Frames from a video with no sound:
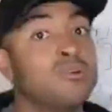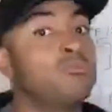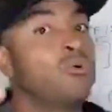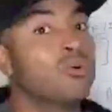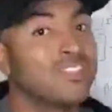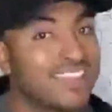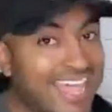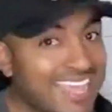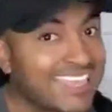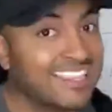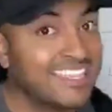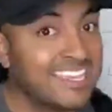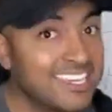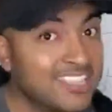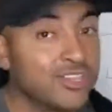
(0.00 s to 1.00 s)
more
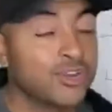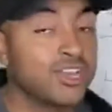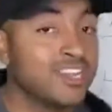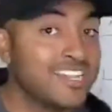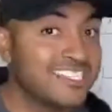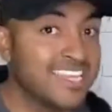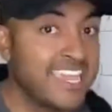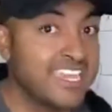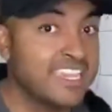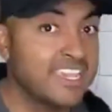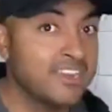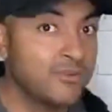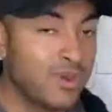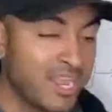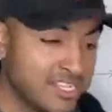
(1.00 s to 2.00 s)
likely they're going to take it,
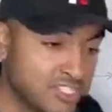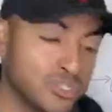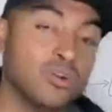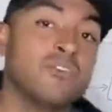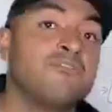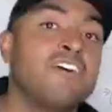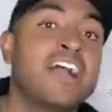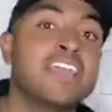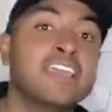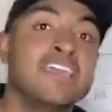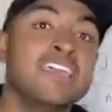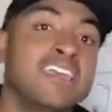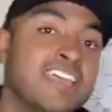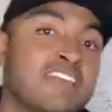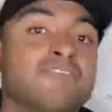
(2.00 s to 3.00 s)
right? So
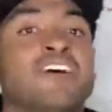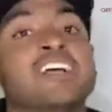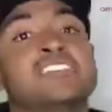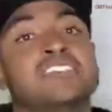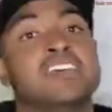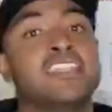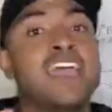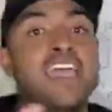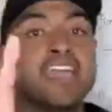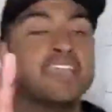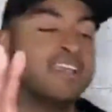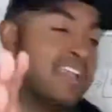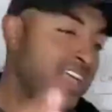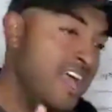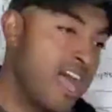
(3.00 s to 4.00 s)
if I said, hey,
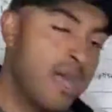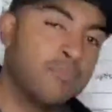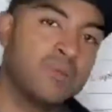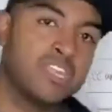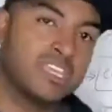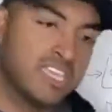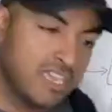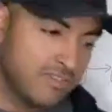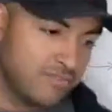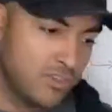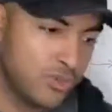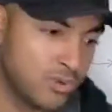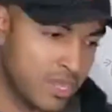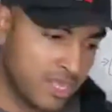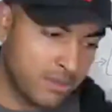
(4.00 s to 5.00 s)
I'm going to give
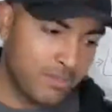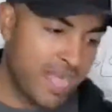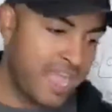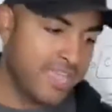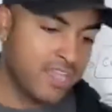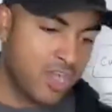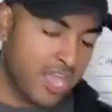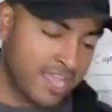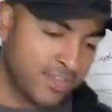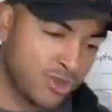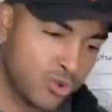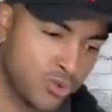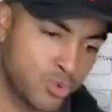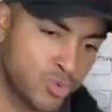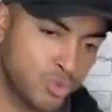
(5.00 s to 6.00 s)
you, I
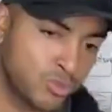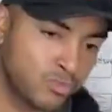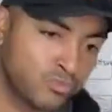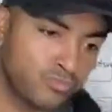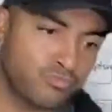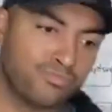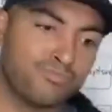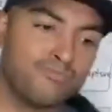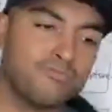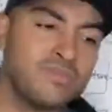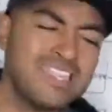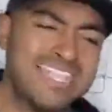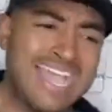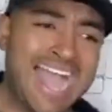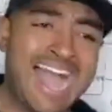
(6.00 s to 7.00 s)
own
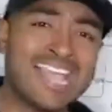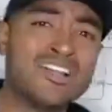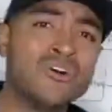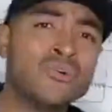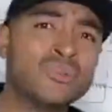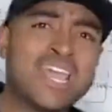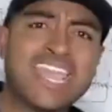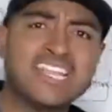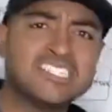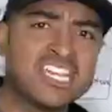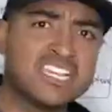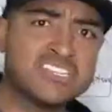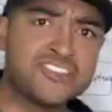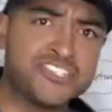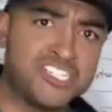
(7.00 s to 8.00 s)

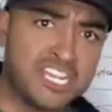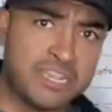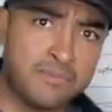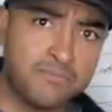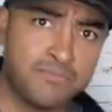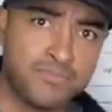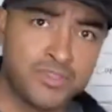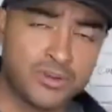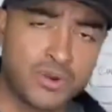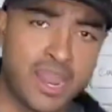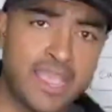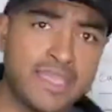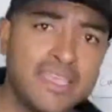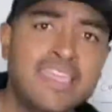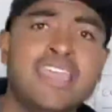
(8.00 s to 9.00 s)
AJ's gym,
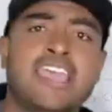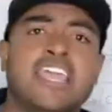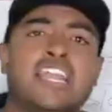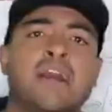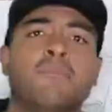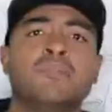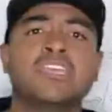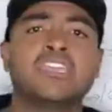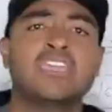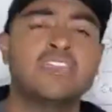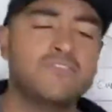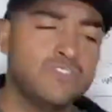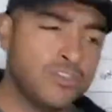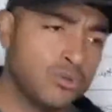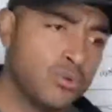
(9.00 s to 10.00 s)
right? And I'm going to give
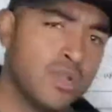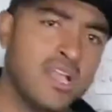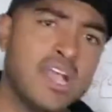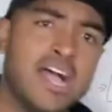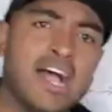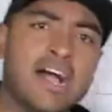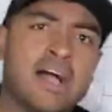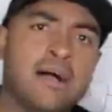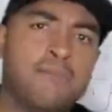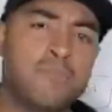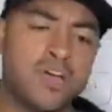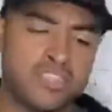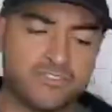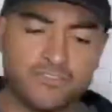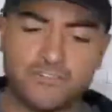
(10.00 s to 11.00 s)
you a
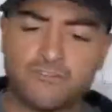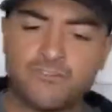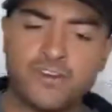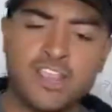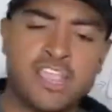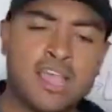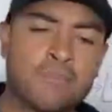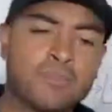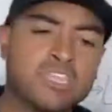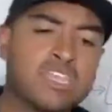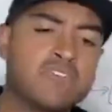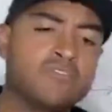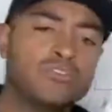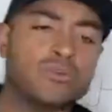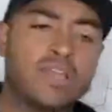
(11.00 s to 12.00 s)
month for free. I'm going to
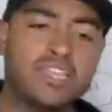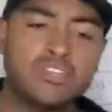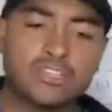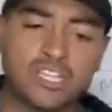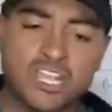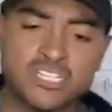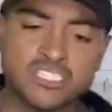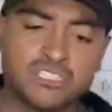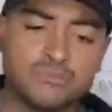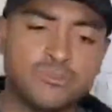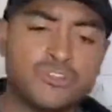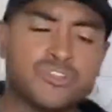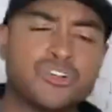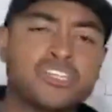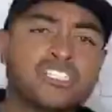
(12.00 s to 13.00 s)
give you a custom
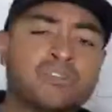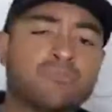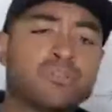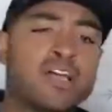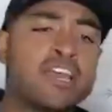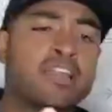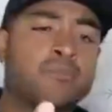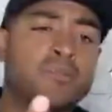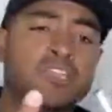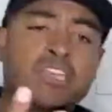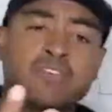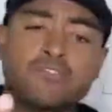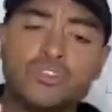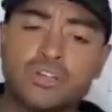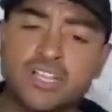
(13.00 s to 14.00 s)
nutrition plan. I'm going to give
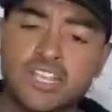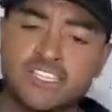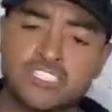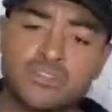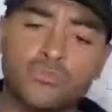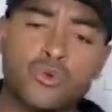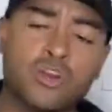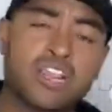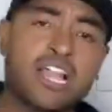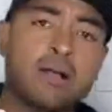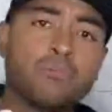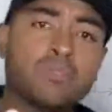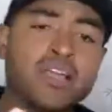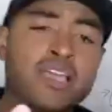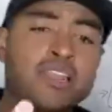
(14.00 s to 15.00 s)
you a custom workout
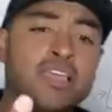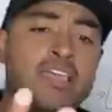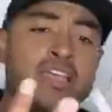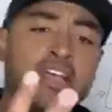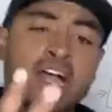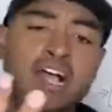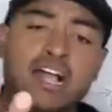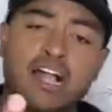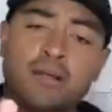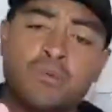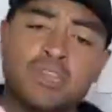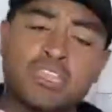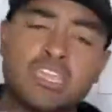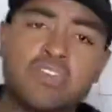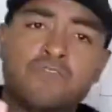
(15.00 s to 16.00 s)
plan. I'm going to
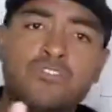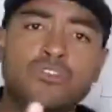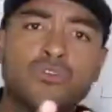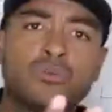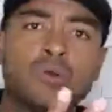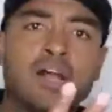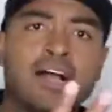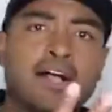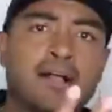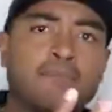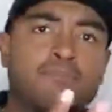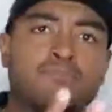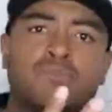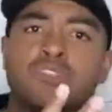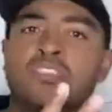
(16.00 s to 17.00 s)
give you
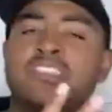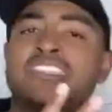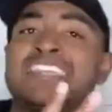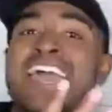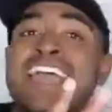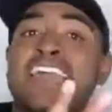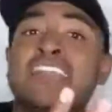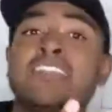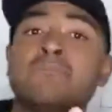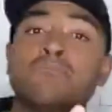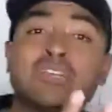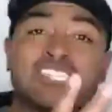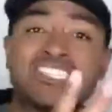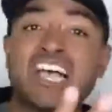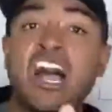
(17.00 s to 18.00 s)
10
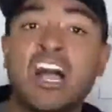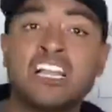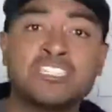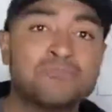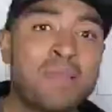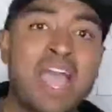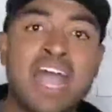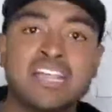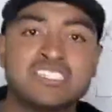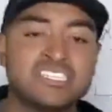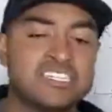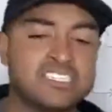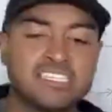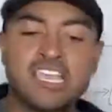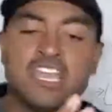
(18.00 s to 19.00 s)
massage
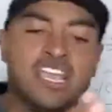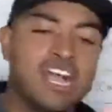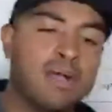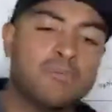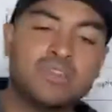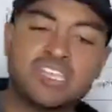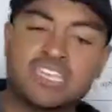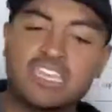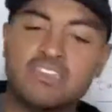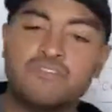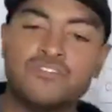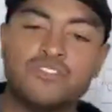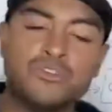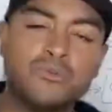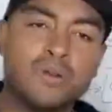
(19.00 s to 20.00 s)
passes. I'm going to give
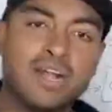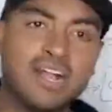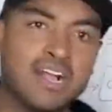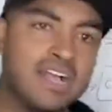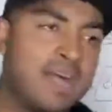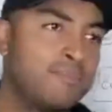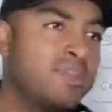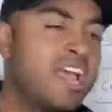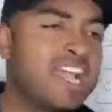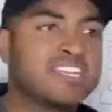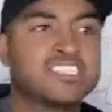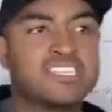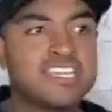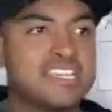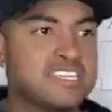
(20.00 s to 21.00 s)
you, I'm going to
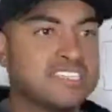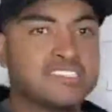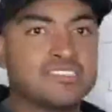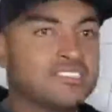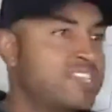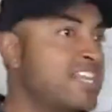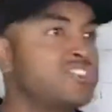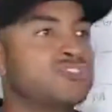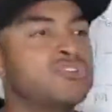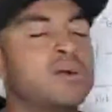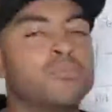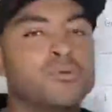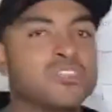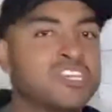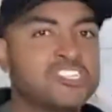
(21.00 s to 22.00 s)
actually set you up
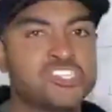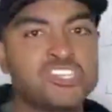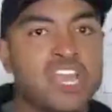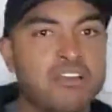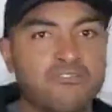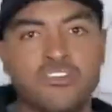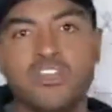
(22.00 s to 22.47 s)
with a chef